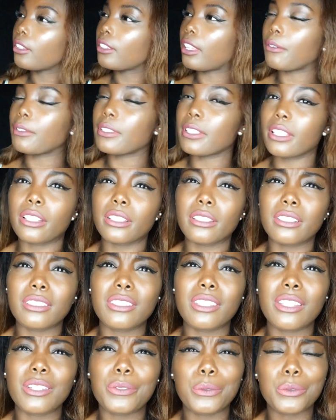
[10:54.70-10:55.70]
was
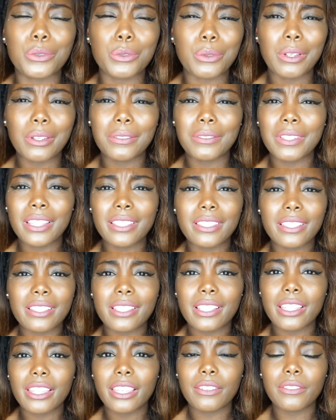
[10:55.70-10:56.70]
in 12 Days a
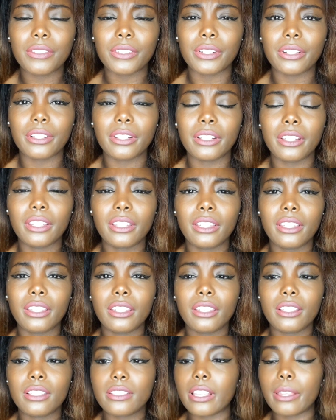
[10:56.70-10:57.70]
Slave or
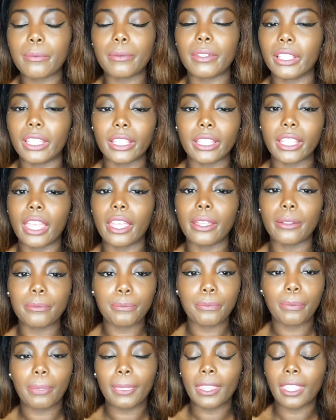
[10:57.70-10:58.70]
something like that.
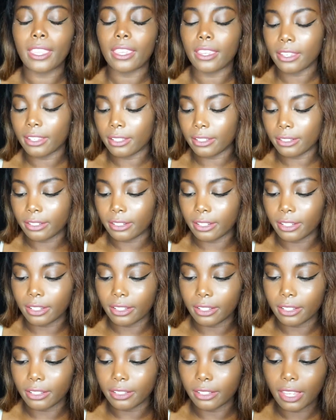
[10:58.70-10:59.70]
And
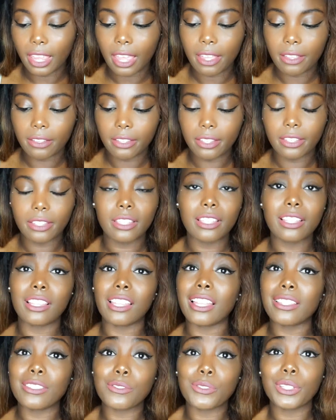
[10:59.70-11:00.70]
yeah,
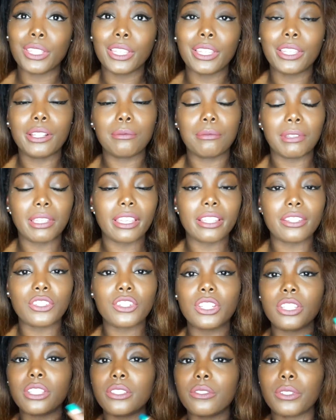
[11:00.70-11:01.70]
that's really good because
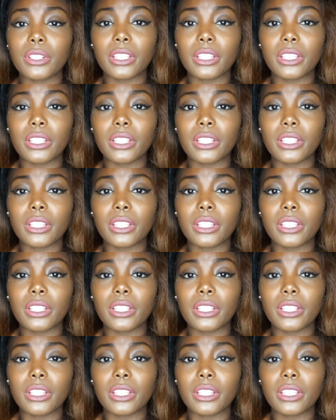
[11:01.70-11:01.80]
she's